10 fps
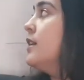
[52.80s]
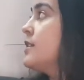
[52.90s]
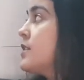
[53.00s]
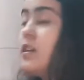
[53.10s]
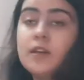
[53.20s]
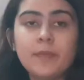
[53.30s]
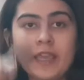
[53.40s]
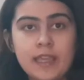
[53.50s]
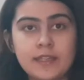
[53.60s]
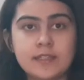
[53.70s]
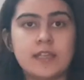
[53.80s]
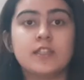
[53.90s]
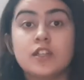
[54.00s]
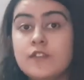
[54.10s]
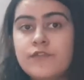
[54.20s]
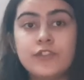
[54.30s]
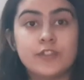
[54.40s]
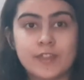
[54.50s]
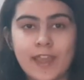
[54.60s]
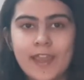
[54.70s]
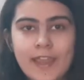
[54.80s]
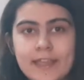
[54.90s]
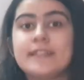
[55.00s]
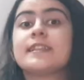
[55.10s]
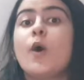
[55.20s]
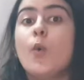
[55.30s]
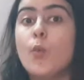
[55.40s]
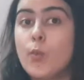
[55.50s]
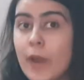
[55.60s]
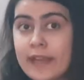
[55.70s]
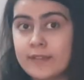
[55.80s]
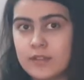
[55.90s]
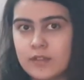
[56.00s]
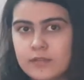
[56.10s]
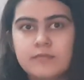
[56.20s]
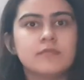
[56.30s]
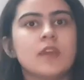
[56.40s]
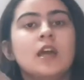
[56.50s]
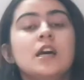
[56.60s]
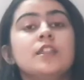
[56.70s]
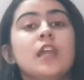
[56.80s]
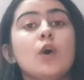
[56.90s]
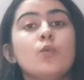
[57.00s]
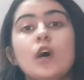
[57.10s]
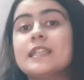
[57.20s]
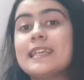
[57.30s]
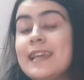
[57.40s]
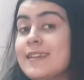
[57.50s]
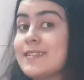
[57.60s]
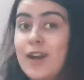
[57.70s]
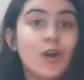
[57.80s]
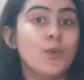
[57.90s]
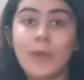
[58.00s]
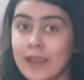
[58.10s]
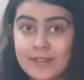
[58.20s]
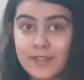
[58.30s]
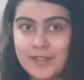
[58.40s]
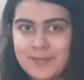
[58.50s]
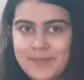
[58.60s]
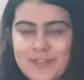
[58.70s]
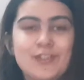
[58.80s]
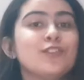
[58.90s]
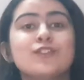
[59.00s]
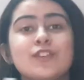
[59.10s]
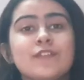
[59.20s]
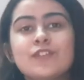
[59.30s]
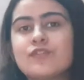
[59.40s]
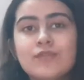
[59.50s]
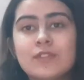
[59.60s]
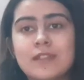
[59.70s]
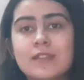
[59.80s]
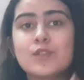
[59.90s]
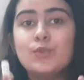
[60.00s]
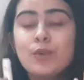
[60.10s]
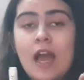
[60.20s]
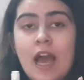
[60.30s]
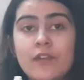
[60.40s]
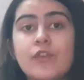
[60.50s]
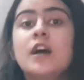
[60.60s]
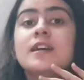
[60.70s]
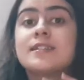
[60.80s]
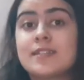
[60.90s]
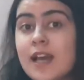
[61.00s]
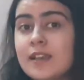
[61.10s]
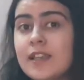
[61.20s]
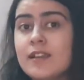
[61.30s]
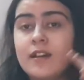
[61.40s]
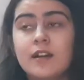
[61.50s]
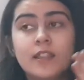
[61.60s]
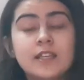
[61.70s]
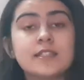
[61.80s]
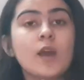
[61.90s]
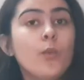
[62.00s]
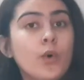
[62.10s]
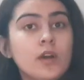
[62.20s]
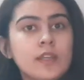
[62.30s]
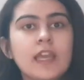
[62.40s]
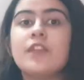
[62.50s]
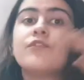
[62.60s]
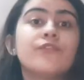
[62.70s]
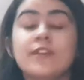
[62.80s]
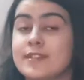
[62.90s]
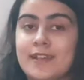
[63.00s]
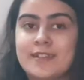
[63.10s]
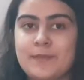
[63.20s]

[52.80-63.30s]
term for today is vector. Now what is a vector? So those of the students who have studied this word in physics,